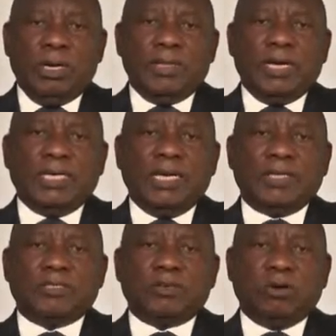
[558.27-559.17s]
that
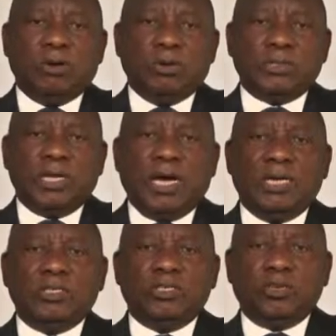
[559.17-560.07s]
has caused
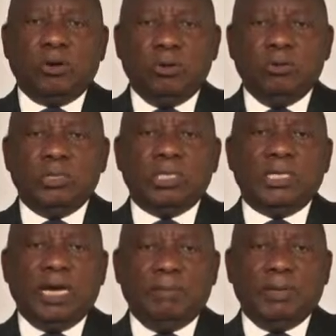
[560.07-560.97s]
untold
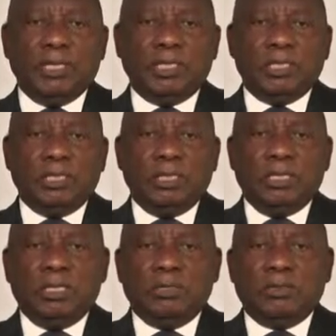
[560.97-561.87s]
damage
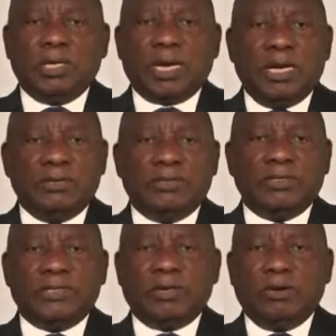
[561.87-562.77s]
to the
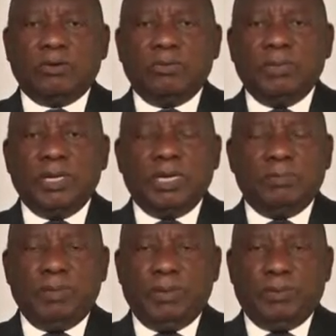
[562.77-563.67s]
country's economy
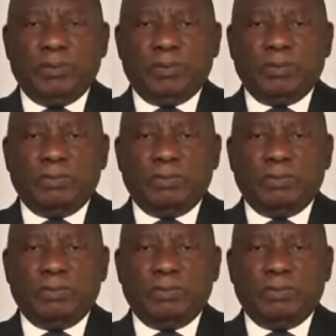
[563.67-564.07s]
and people.